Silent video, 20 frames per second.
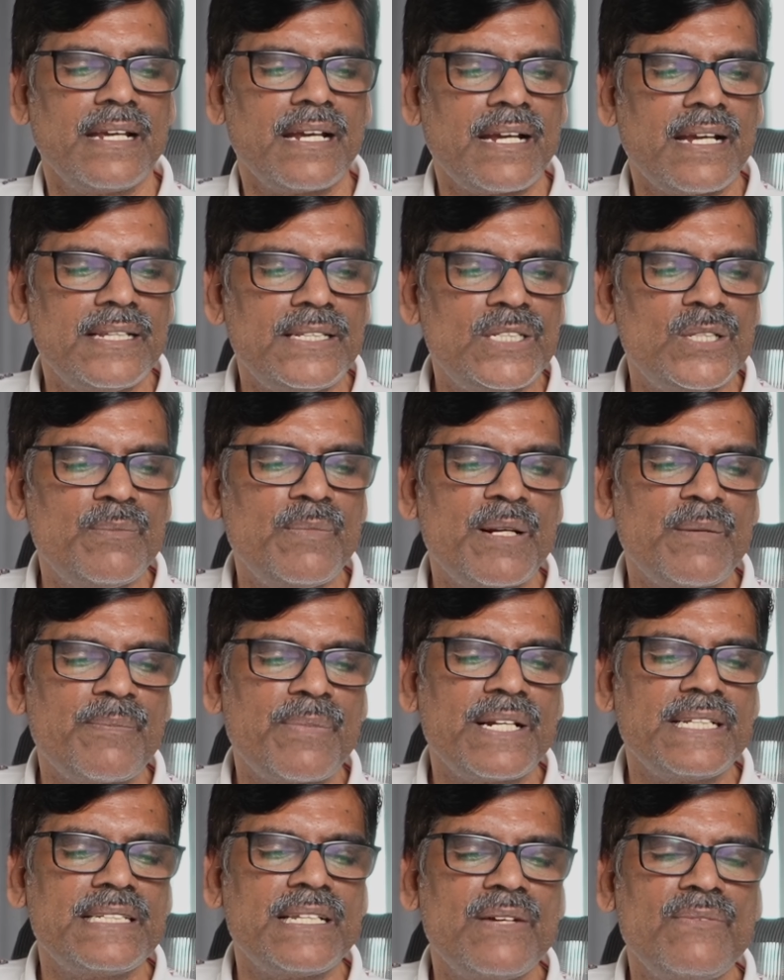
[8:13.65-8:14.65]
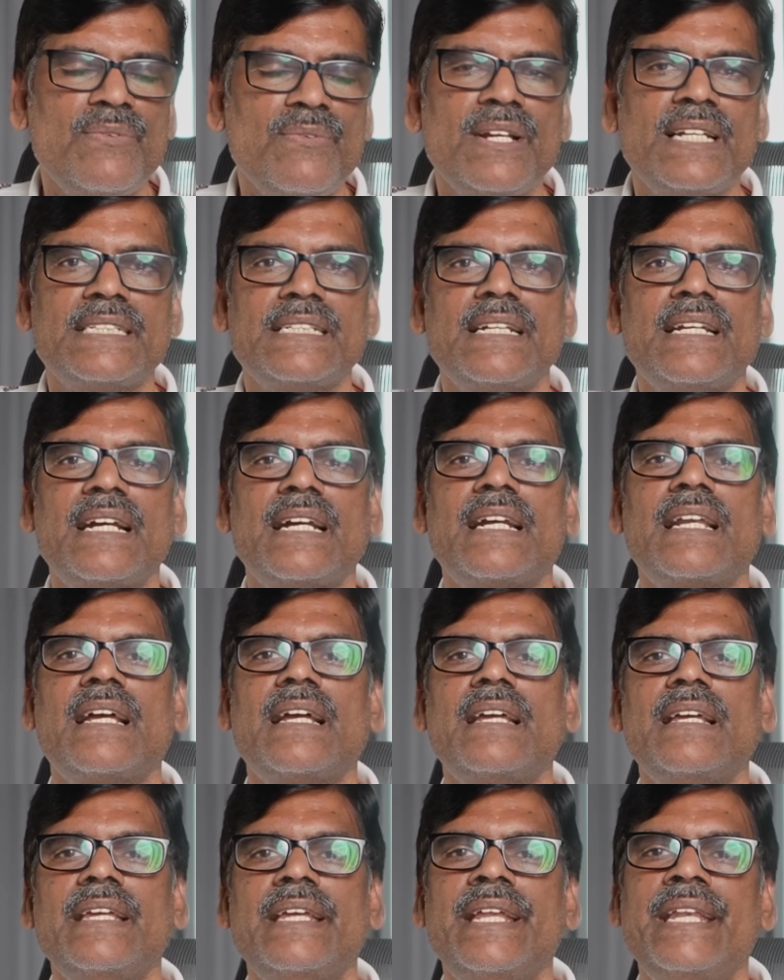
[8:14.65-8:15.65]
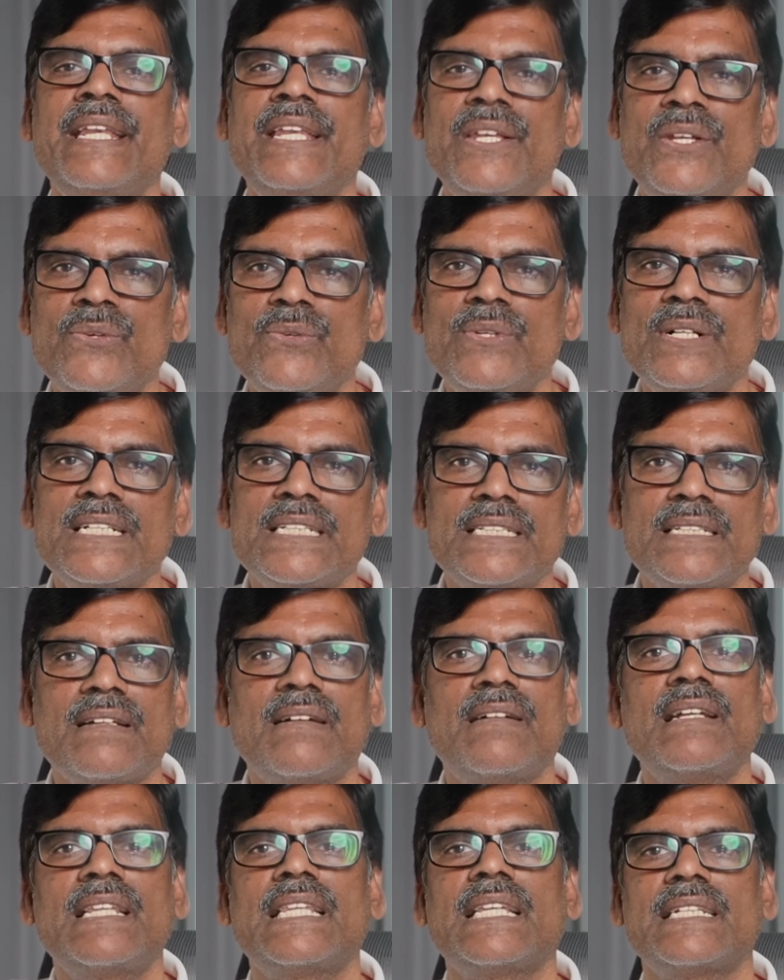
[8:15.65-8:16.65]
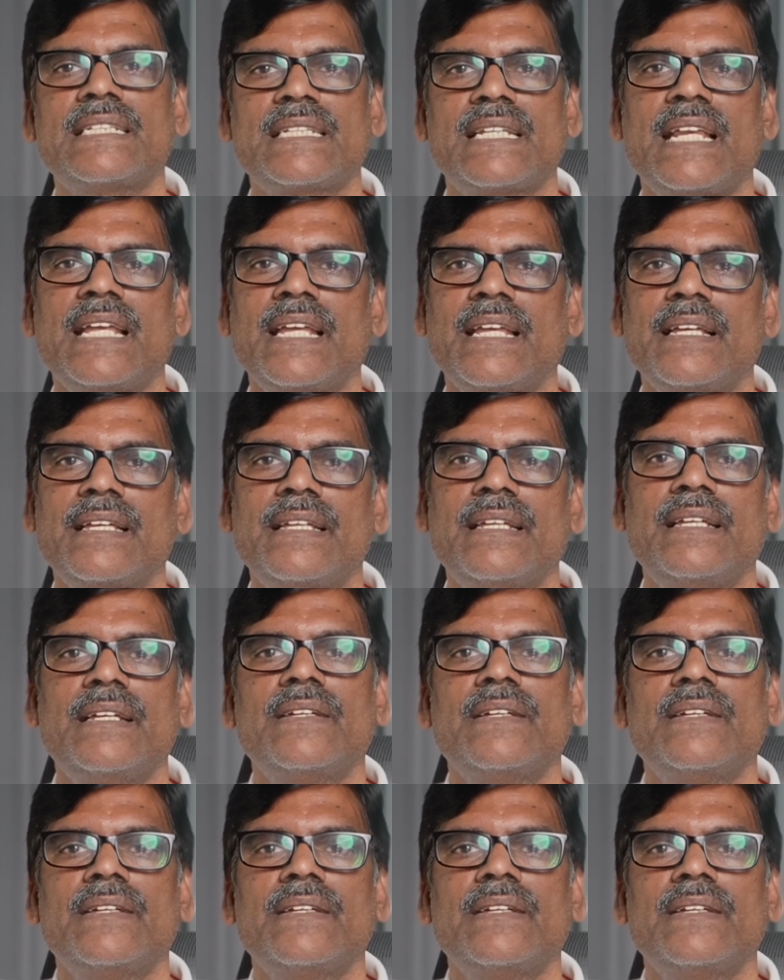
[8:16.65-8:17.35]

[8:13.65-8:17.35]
consumer price inflation data in US on Thursday.